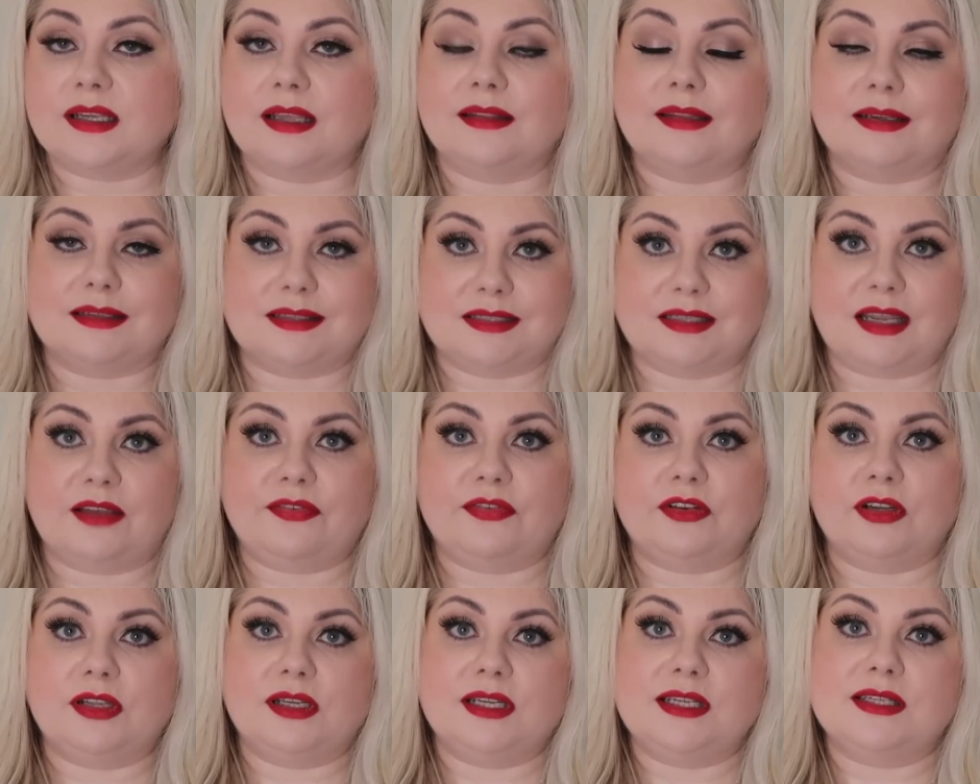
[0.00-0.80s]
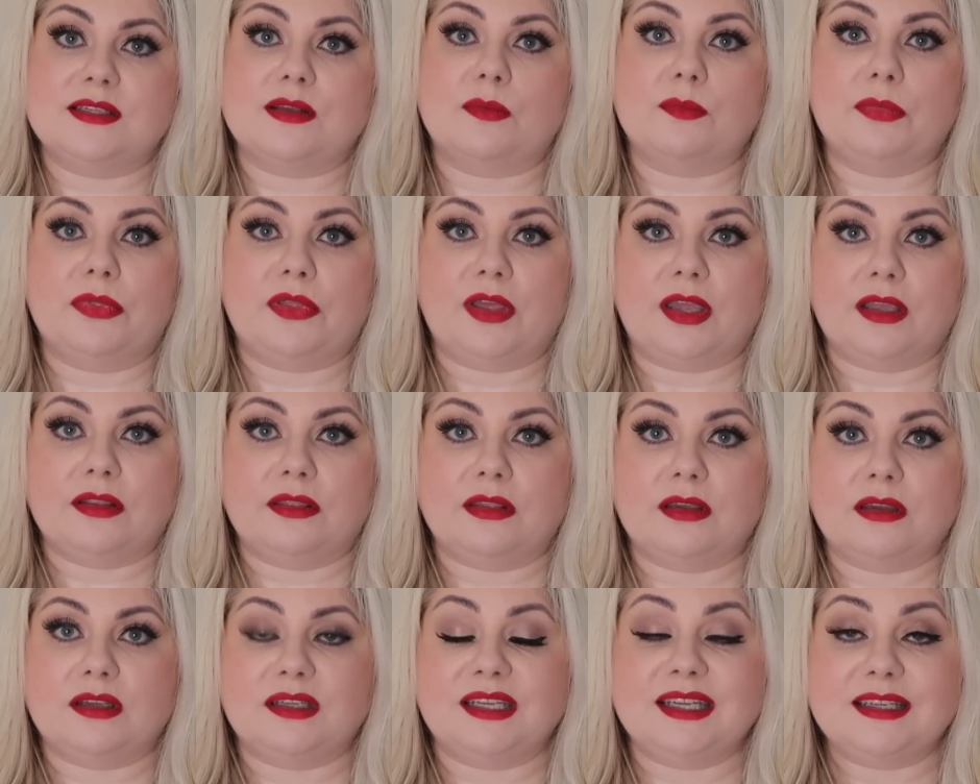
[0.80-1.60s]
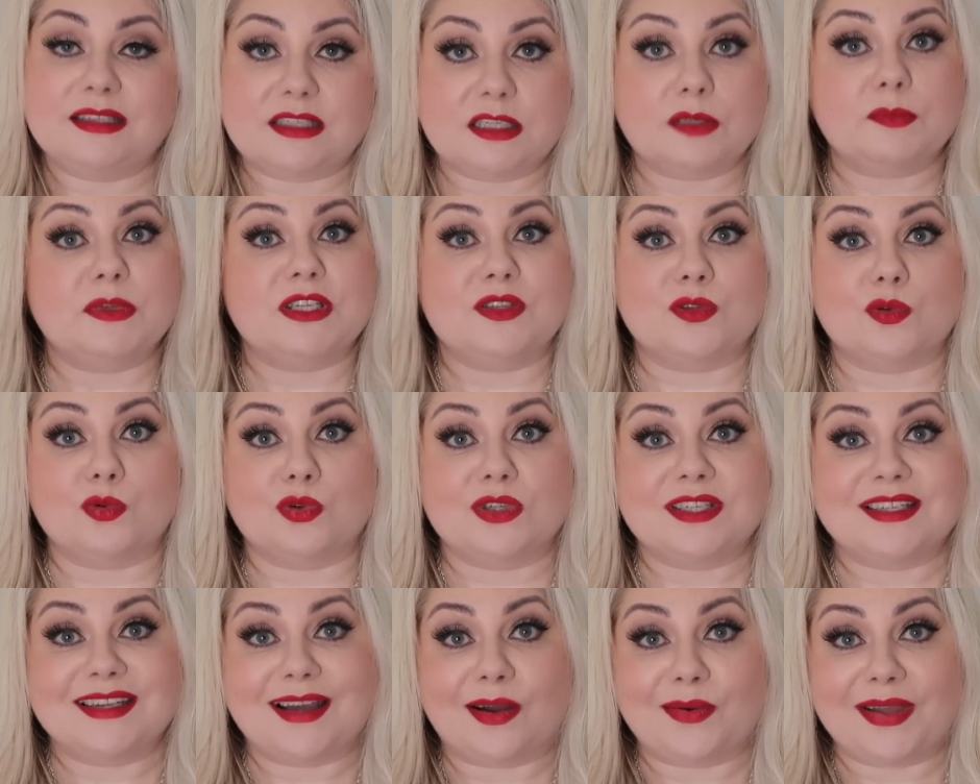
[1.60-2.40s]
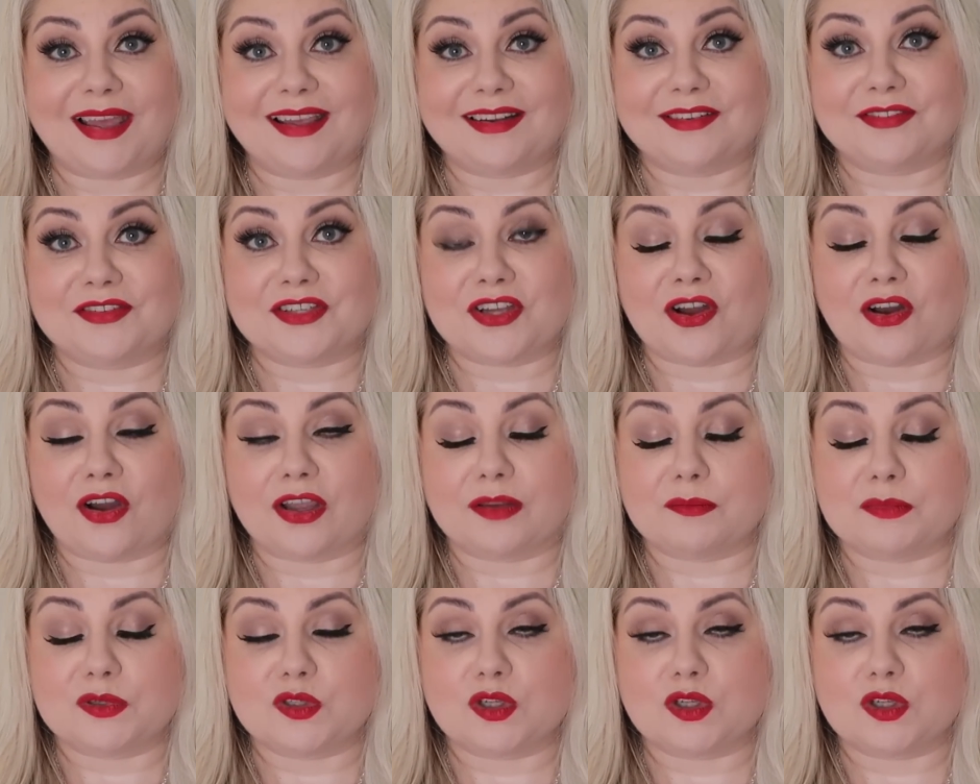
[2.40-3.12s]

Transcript: and that's definitely something that needs to be sorted out ahead of time.